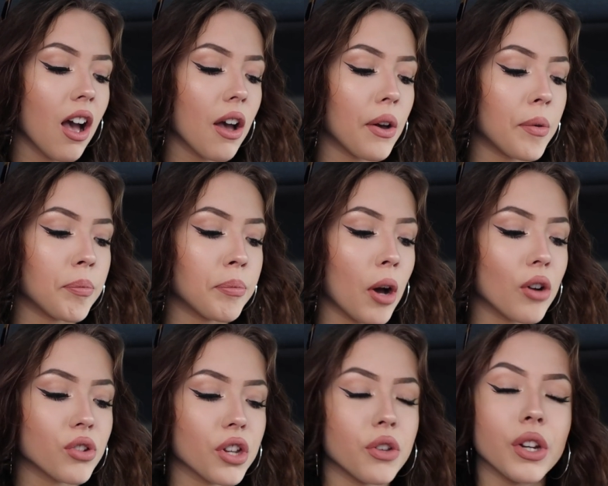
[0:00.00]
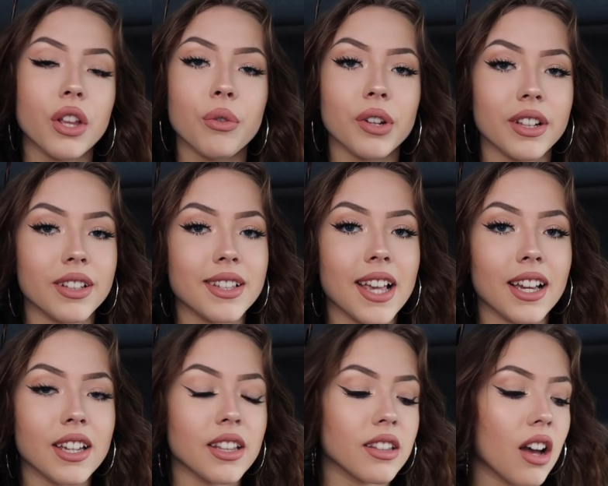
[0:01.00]
but I'll show you another one in a
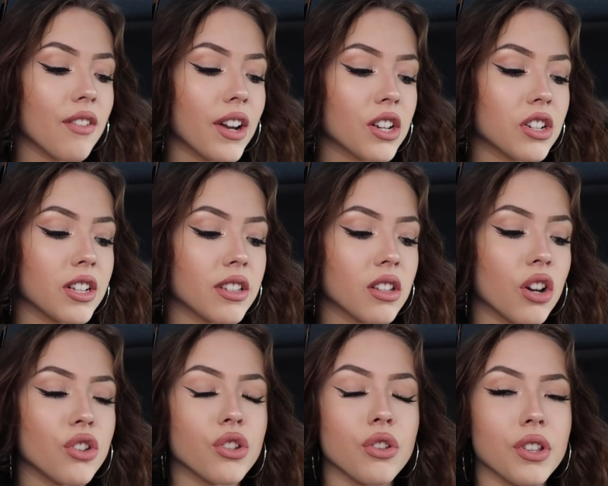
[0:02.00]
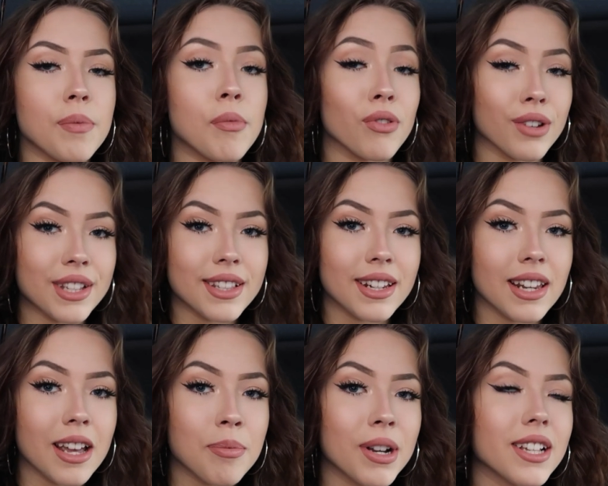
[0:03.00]
second that I've actually started using more
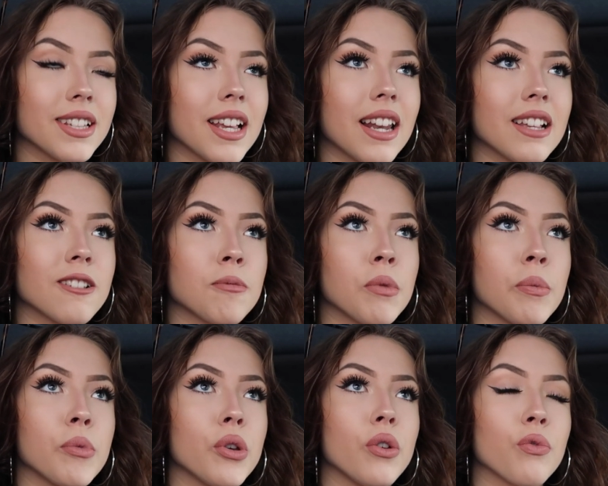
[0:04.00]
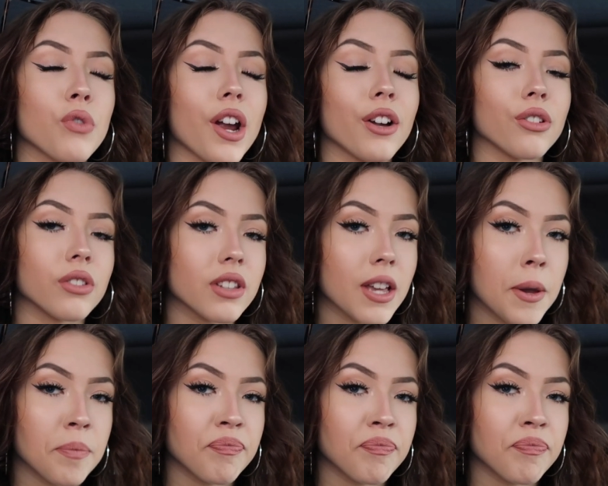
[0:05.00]
recently because it lets me move around